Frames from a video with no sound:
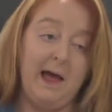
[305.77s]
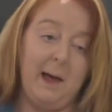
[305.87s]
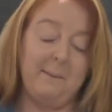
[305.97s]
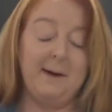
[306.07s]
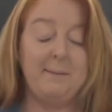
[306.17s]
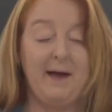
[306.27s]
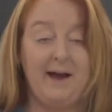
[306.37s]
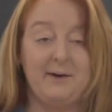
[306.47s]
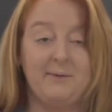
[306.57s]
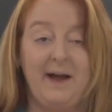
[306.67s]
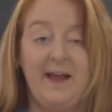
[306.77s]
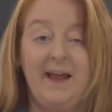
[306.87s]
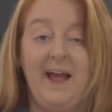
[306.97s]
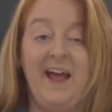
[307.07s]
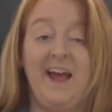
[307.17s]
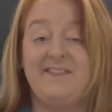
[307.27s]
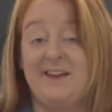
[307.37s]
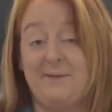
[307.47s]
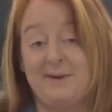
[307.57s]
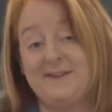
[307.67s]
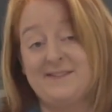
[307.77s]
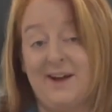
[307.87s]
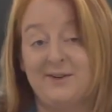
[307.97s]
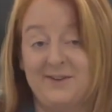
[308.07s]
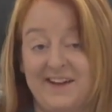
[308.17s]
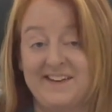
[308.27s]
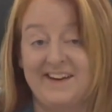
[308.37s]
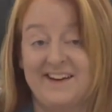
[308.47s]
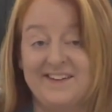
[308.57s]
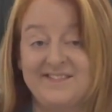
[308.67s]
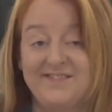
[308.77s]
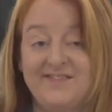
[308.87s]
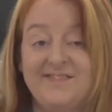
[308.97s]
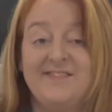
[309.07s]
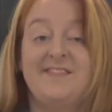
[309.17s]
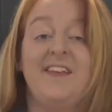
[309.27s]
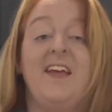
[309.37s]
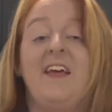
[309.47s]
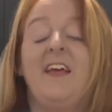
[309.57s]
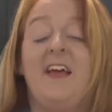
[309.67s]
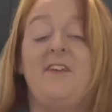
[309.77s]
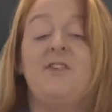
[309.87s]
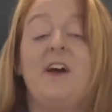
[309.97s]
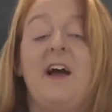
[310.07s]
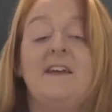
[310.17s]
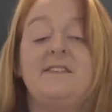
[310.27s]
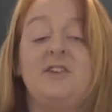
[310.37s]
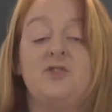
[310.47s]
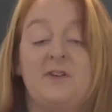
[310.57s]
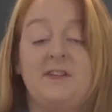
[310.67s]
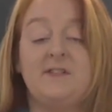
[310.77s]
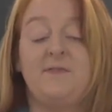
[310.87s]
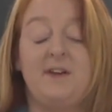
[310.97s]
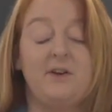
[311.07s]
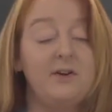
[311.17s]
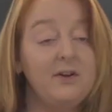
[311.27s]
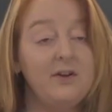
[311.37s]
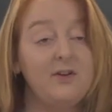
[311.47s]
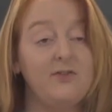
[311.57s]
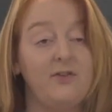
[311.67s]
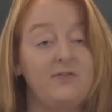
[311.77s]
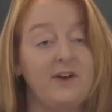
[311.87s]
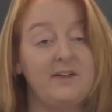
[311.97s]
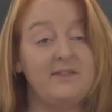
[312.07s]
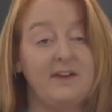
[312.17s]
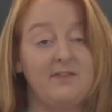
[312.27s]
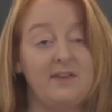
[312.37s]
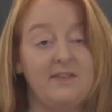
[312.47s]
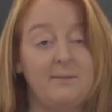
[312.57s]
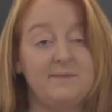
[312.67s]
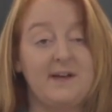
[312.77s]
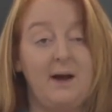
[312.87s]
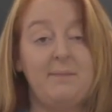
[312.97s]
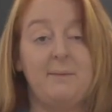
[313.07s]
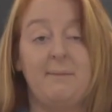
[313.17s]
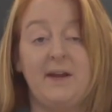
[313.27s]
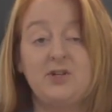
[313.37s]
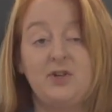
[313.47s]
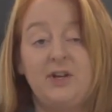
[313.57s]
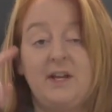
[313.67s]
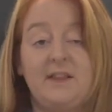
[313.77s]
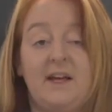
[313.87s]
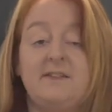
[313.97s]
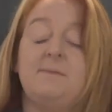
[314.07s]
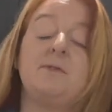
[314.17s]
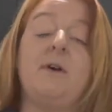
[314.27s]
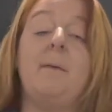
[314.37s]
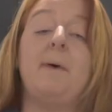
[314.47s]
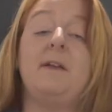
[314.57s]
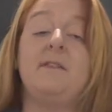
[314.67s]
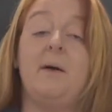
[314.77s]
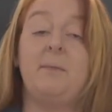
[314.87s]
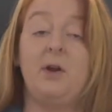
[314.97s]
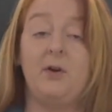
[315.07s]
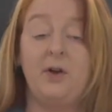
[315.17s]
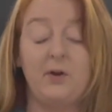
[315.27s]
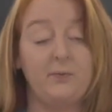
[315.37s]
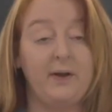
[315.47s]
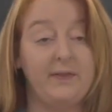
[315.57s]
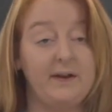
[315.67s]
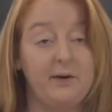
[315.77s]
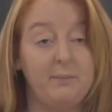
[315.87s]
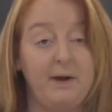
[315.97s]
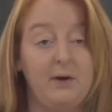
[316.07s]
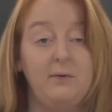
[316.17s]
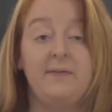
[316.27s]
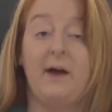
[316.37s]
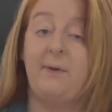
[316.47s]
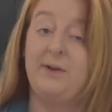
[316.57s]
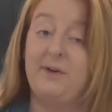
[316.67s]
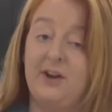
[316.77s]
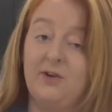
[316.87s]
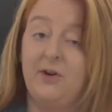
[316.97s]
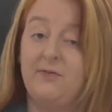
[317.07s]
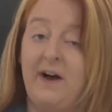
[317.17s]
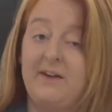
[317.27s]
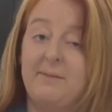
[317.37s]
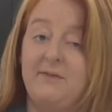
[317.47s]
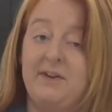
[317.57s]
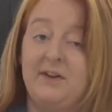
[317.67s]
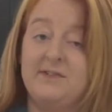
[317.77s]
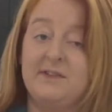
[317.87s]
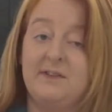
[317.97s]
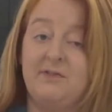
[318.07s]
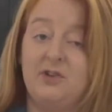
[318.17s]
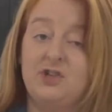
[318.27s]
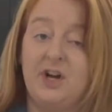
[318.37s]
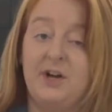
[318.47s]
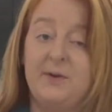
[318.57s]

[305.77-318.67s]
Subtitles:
I'm gonna pack it away and then I'm gonna start cooking dinner. If you guys enjoyed this video, don't forget to give it a thumbs up and make sure you hit that subscribe button down below and ring the little bell. That way you'll get notified of my videos in the future.